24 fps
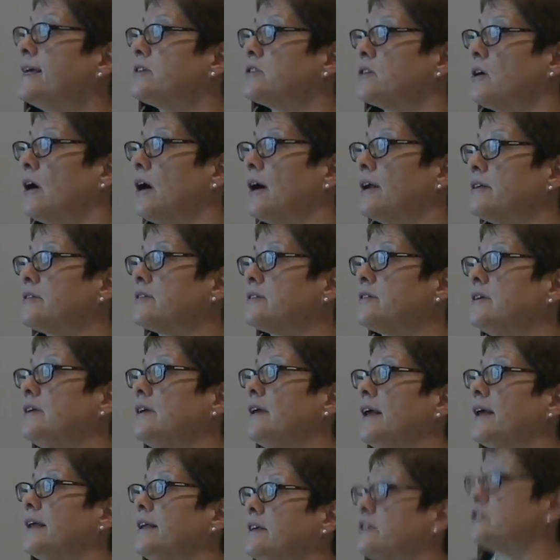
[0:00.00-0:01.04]
his honesty,
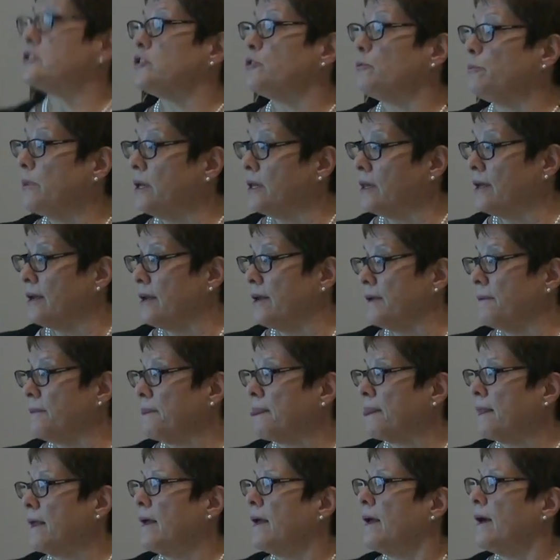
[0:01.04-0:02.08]
and his humility.
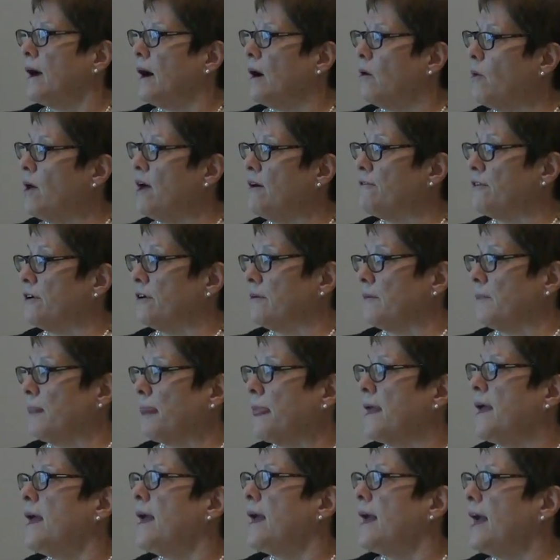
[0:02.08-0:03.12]
However,
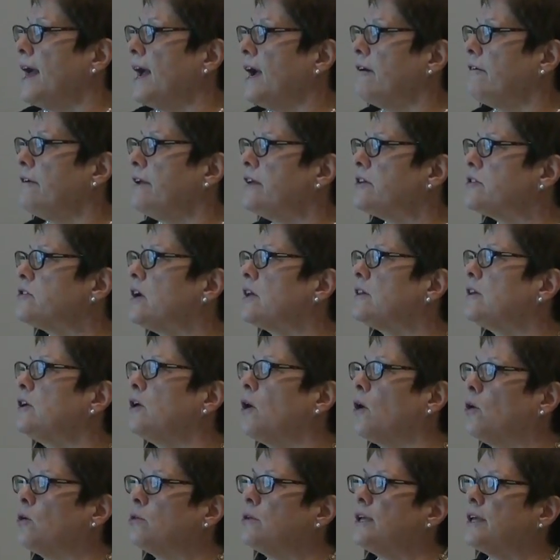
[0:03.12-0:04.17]
Harry is not the
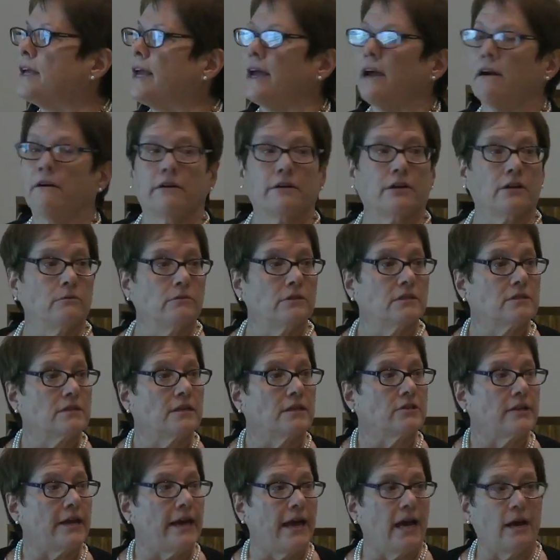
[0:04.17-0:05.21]
only character with
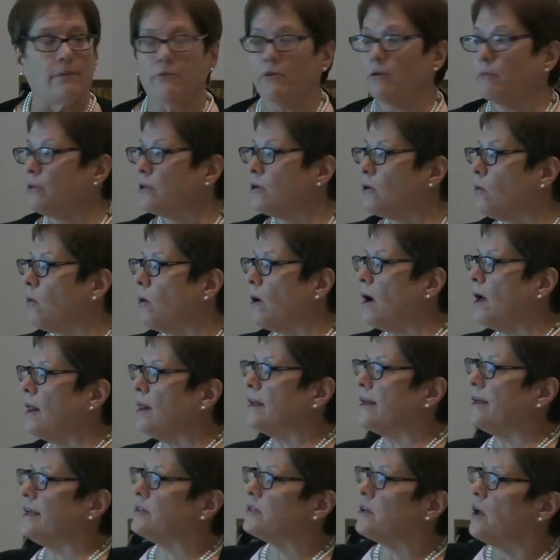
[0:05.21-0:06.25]
such admirable
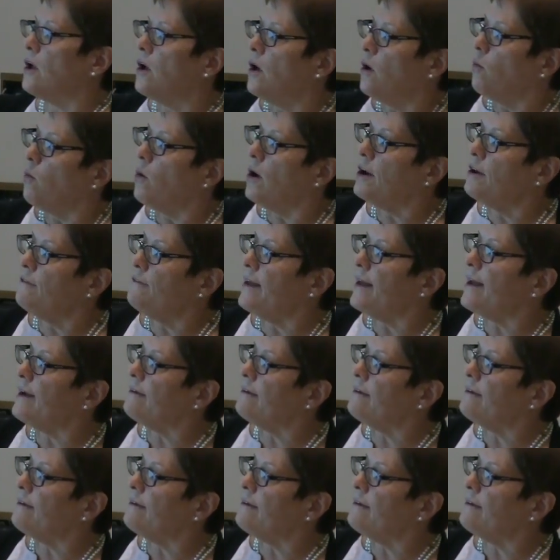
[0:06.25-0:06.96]
qualities. One of